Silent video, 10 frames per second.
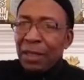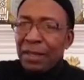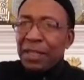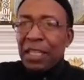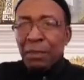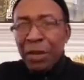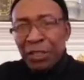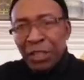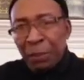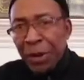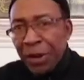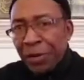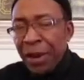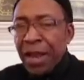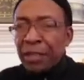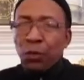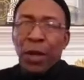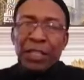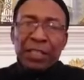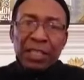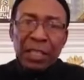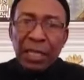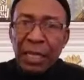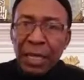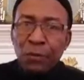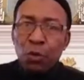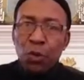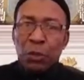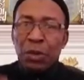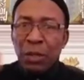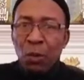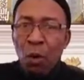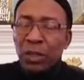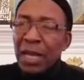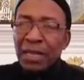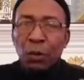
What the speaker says: And then it mentioned the parents, where Jesus lived, who his mother was.